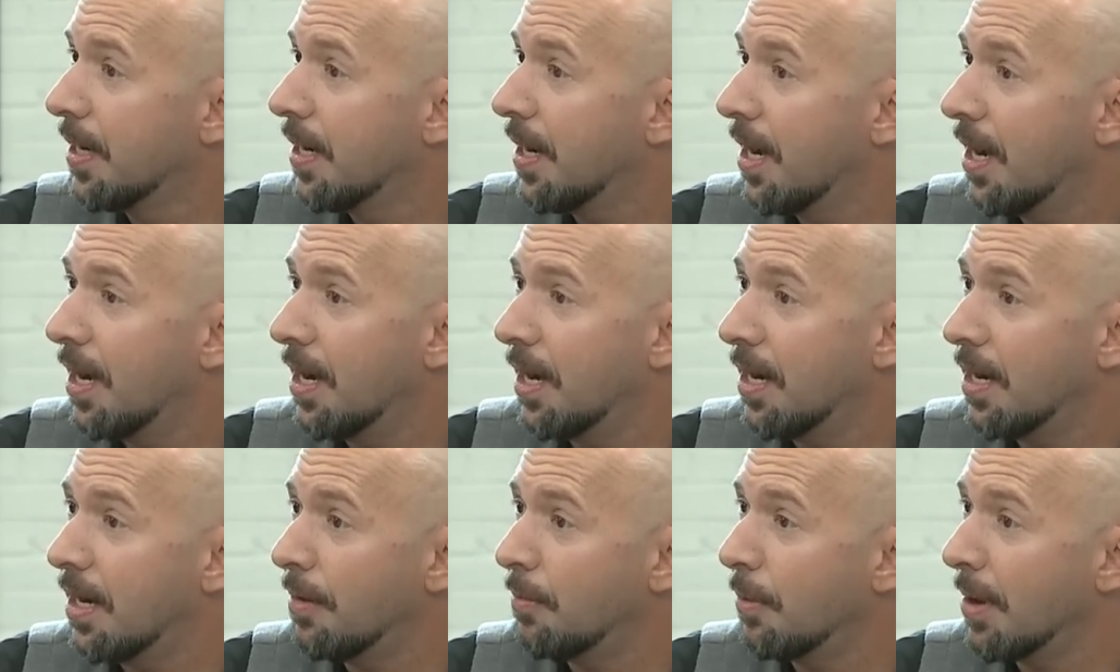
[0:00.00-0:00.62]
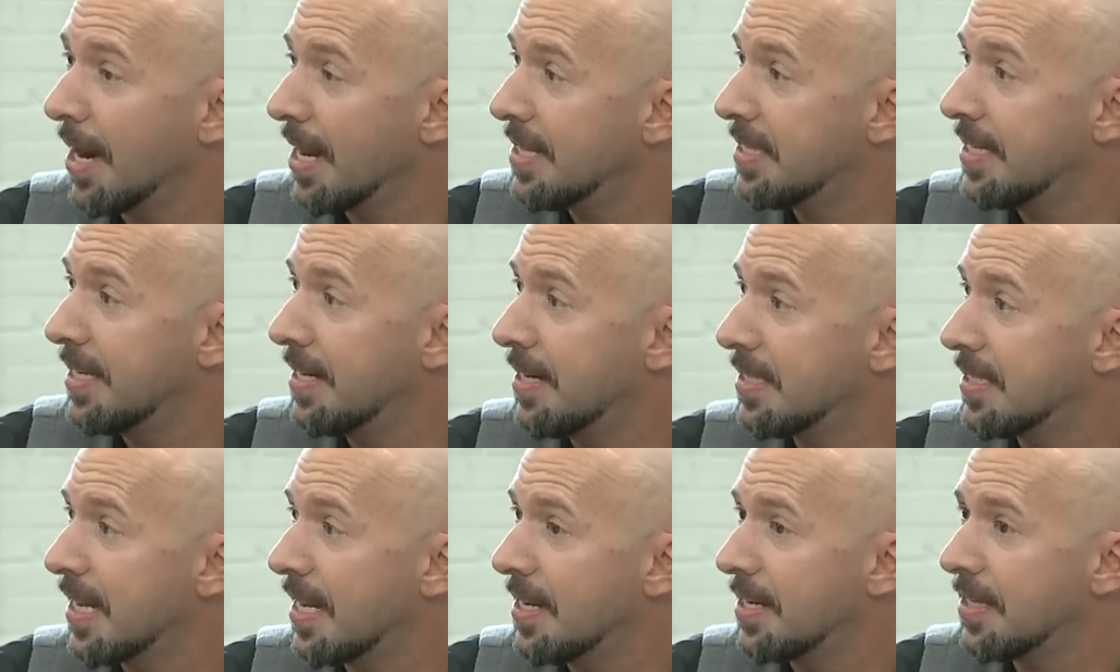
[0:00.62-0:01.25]
Yep. Uh, what I did
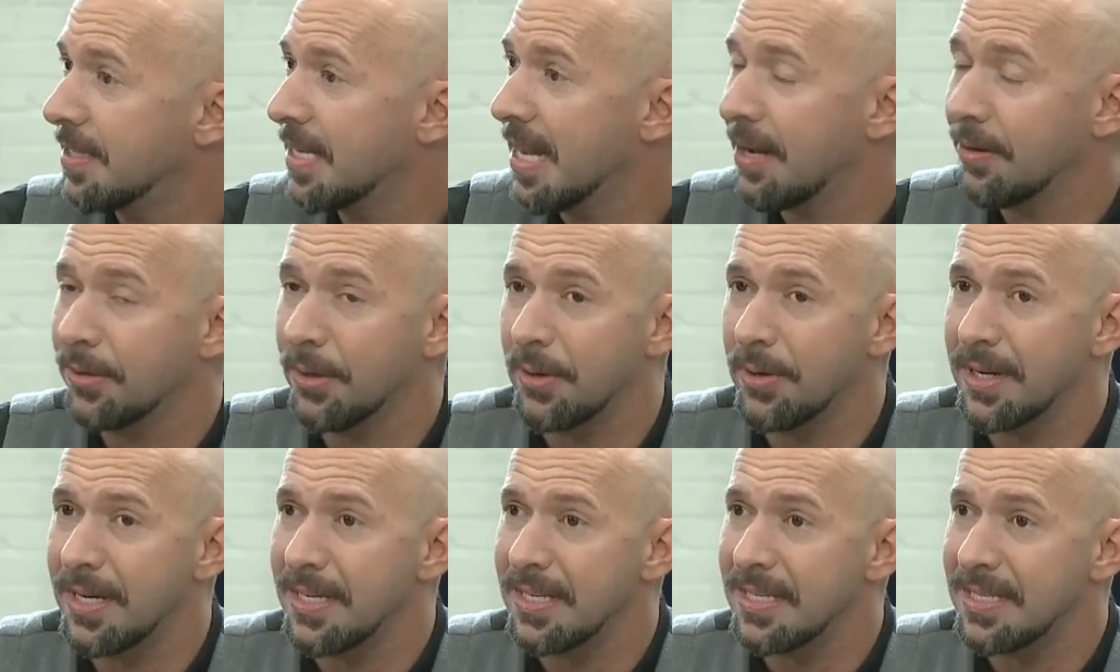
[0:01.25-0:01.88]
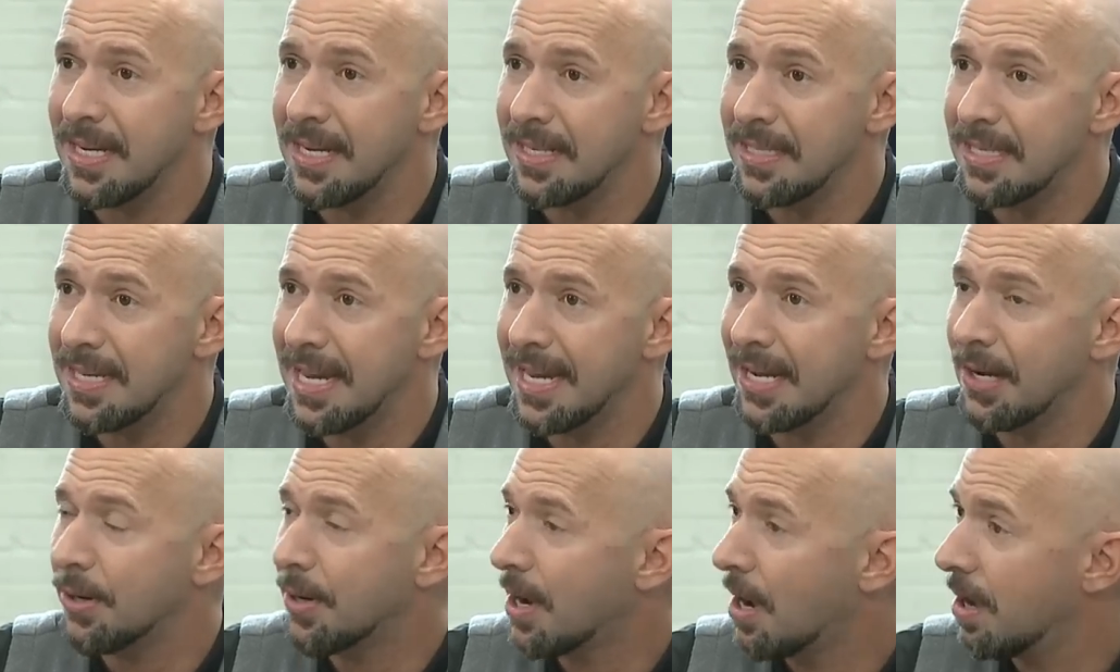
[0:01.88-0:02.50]
is I downloaded
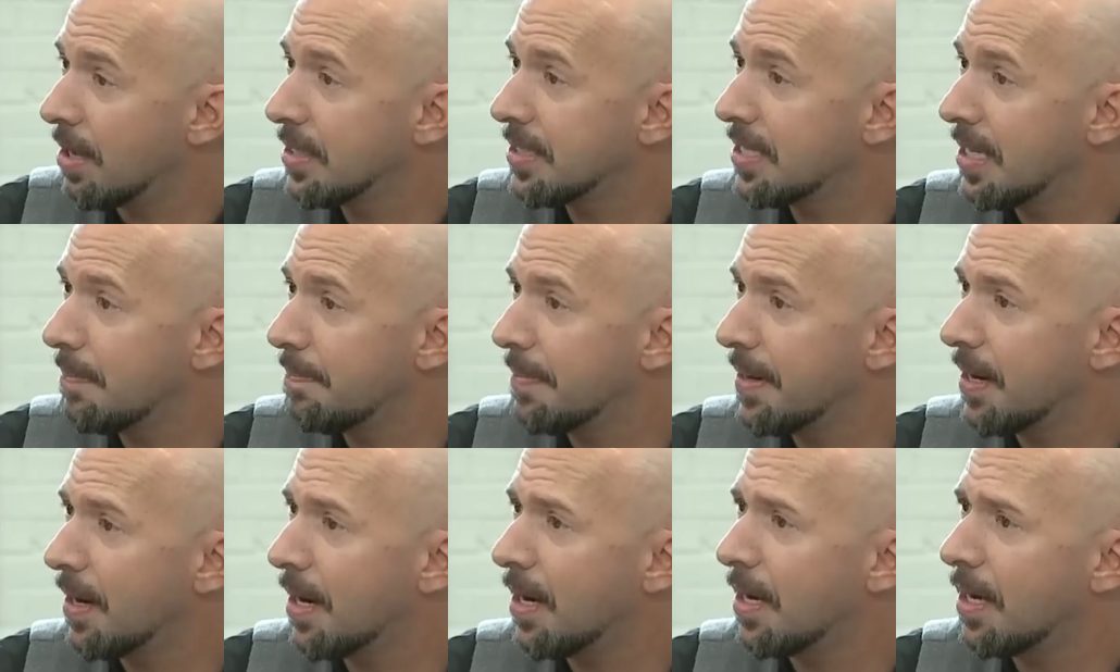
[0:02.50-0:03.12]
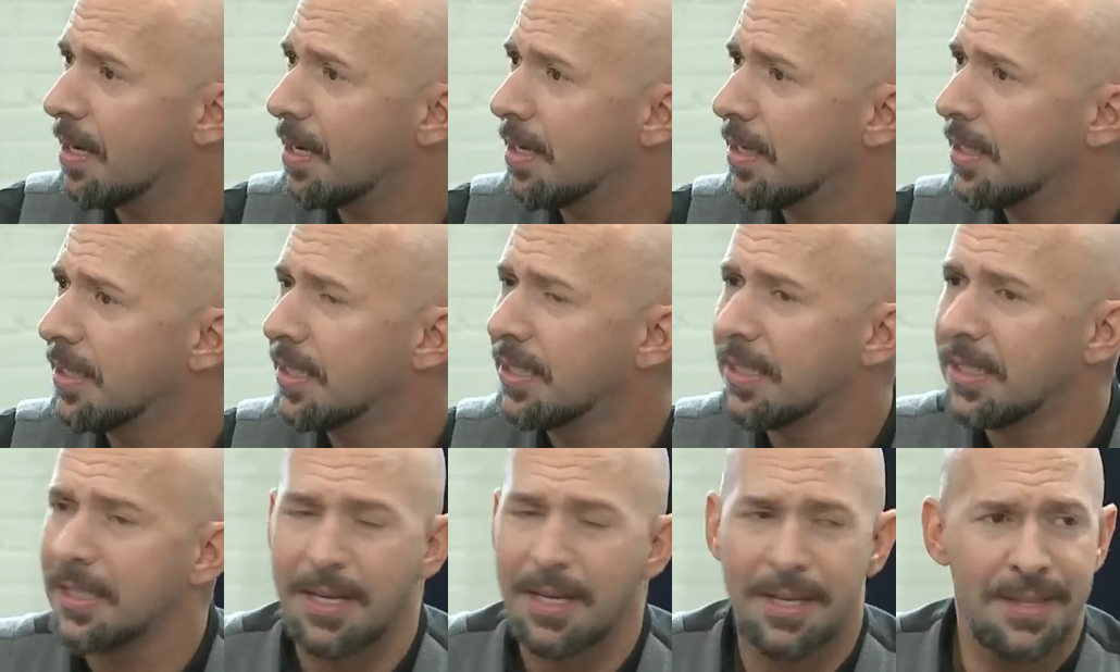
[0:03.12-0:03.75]
Intego content, uh, I
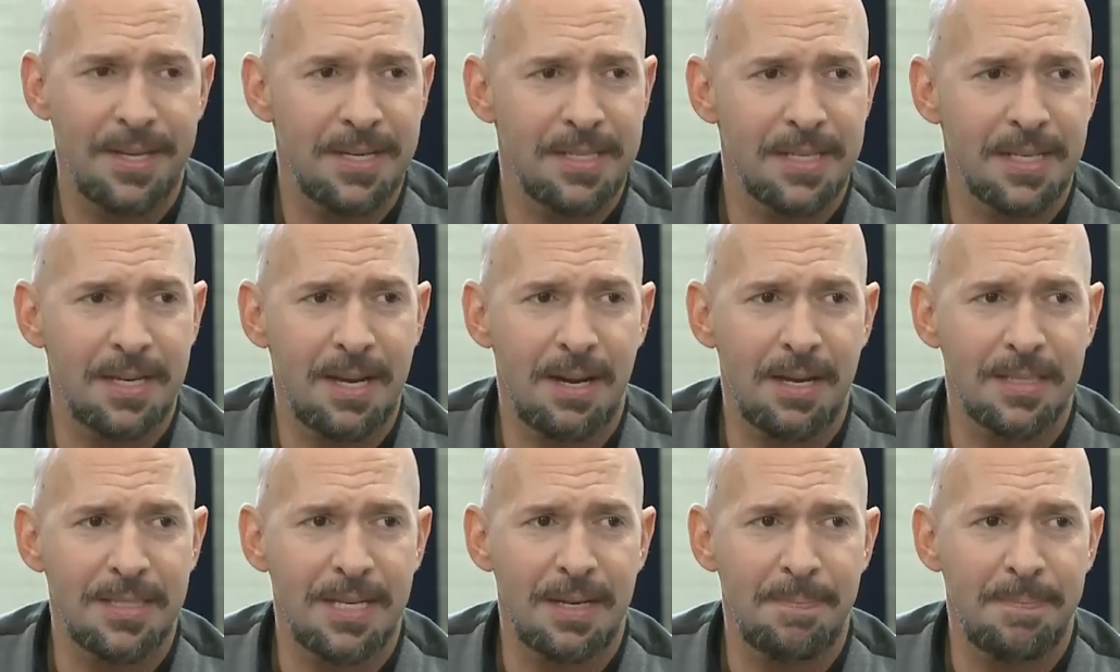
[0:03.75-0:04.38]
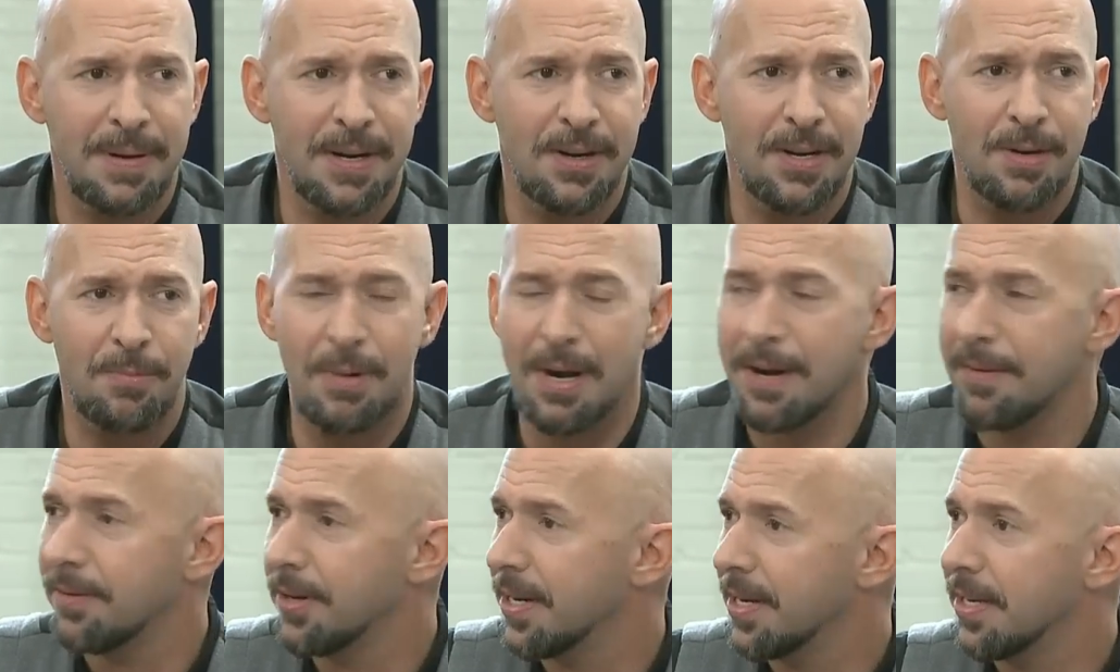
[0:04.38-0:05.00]
think is it content barrier,
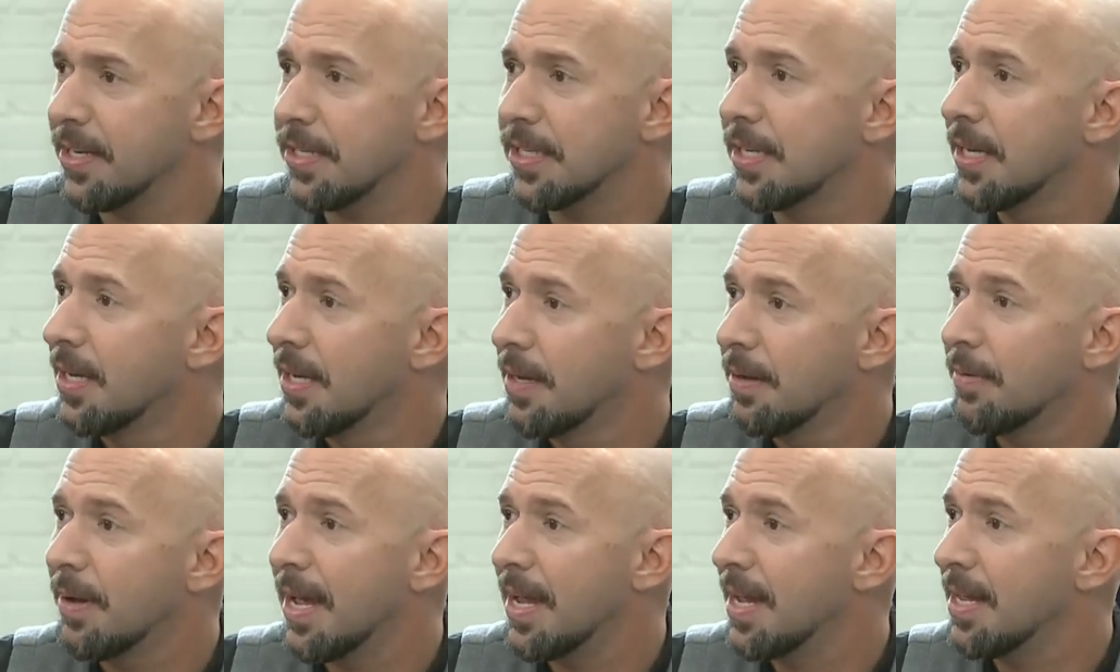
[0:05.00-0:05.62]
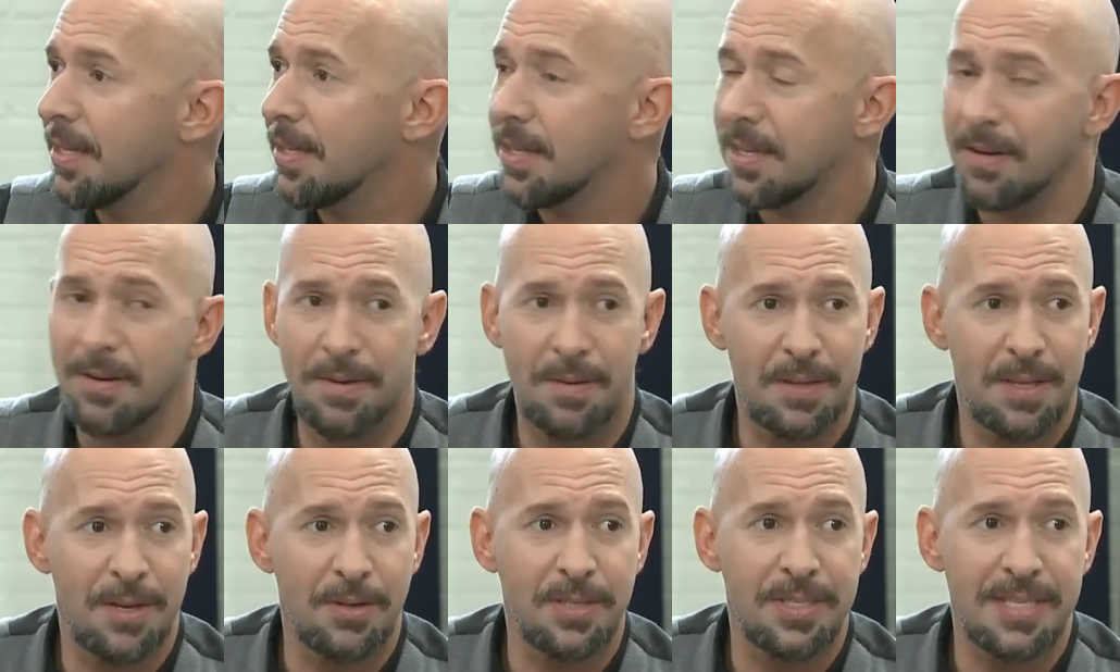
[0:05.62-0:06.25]
whatever it is. No, it, there,
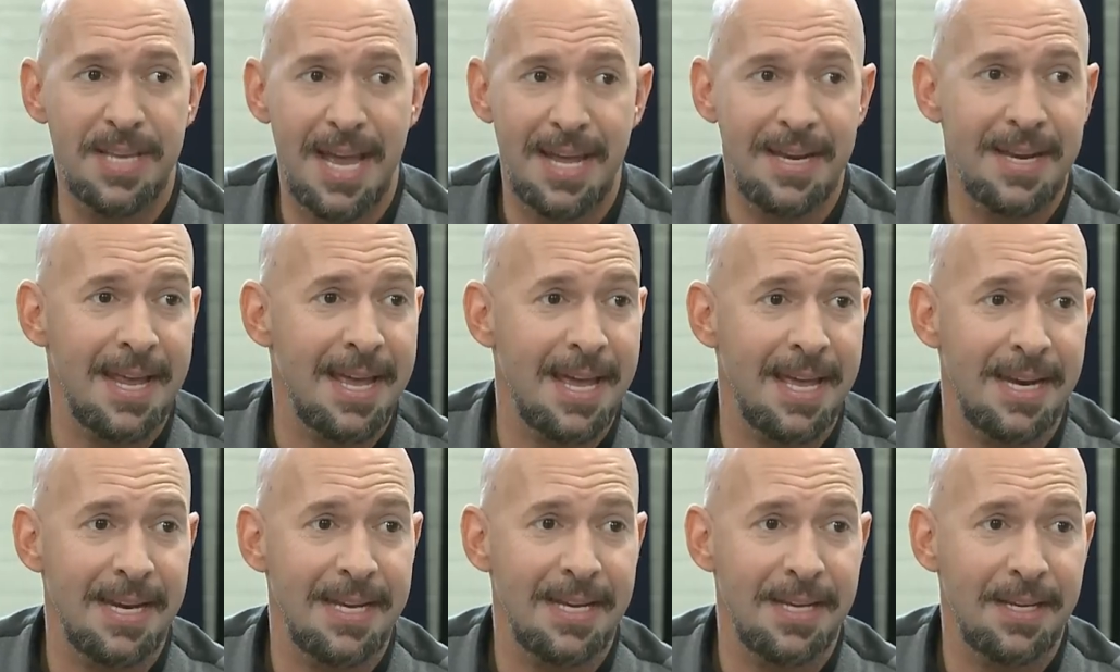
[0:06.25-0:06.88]
yeah, there's net rescue nanny.